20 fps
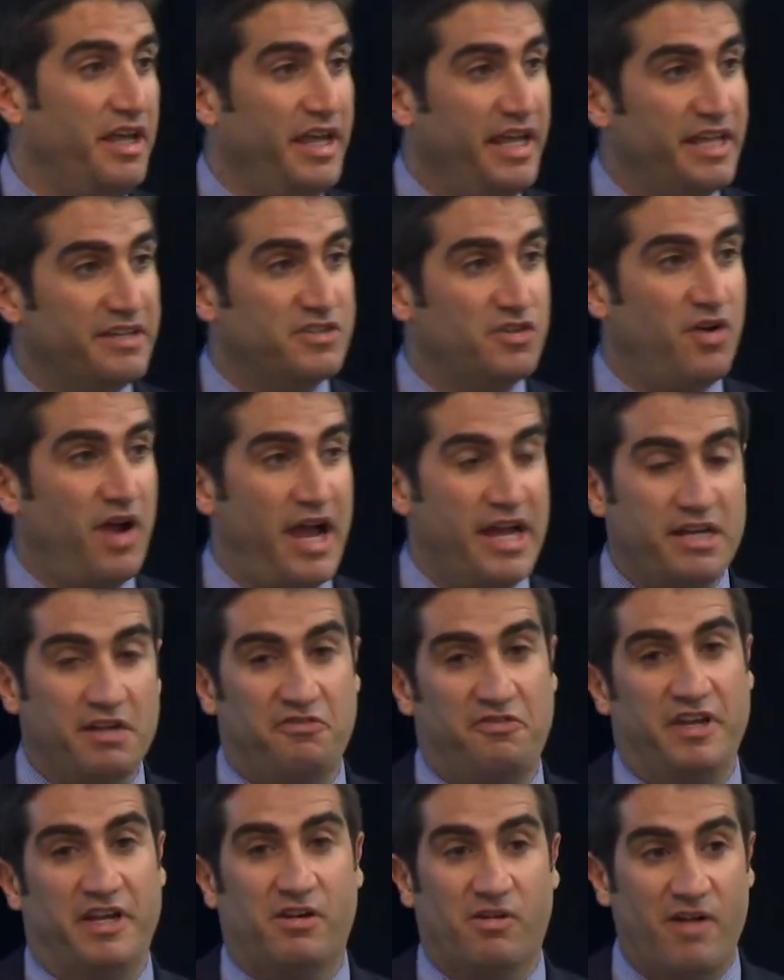is trying to
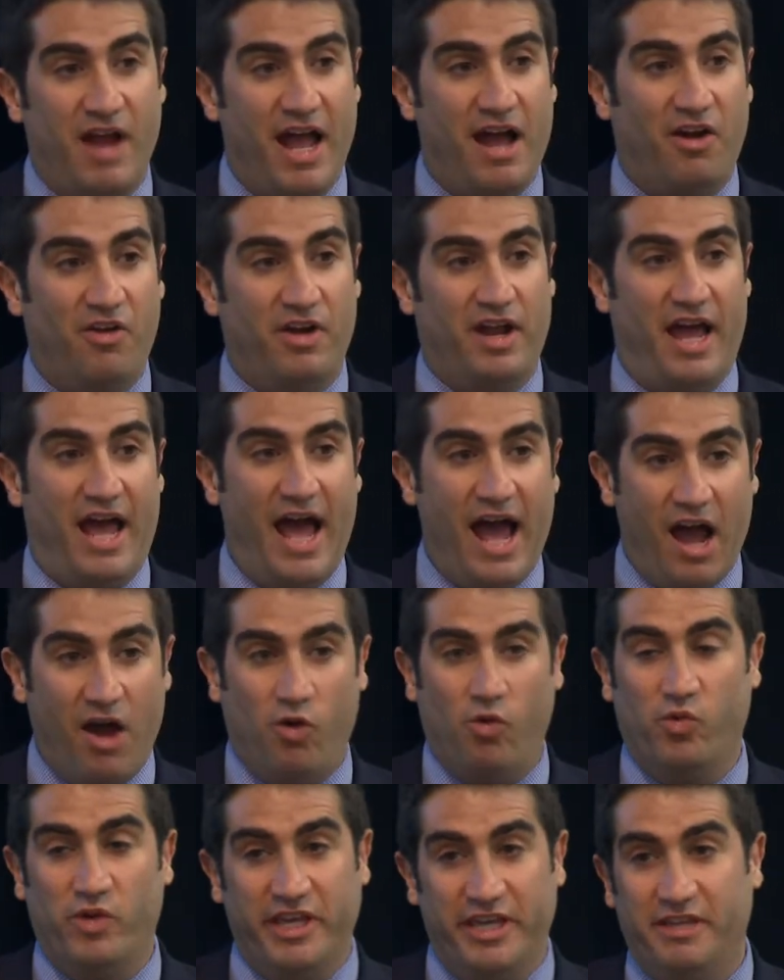figure out how
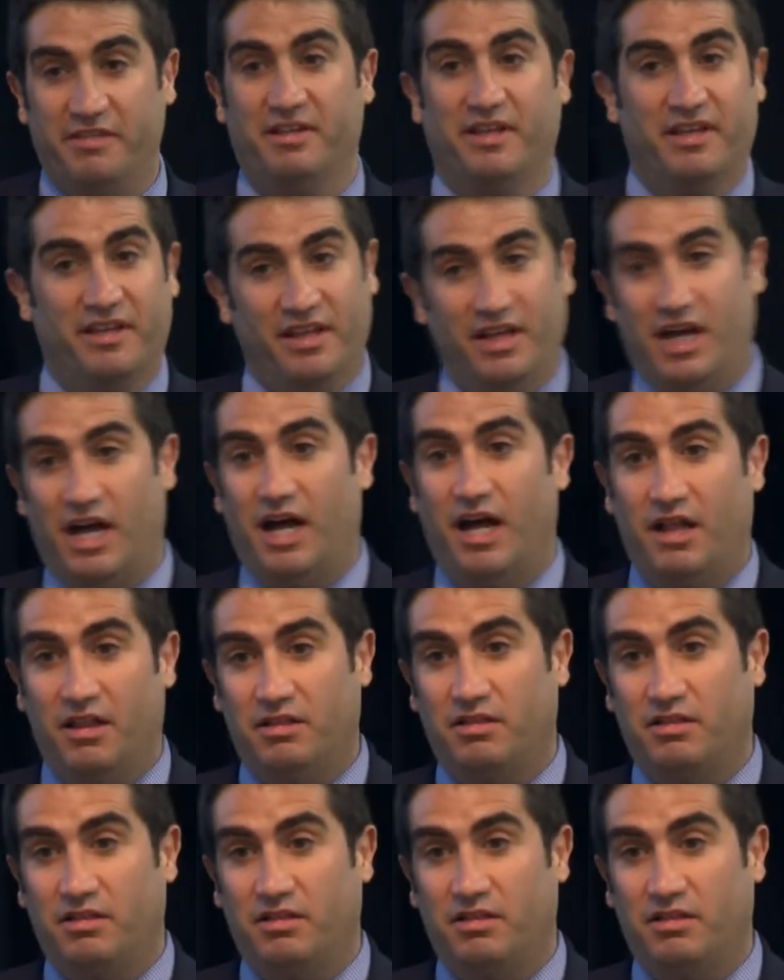we uh,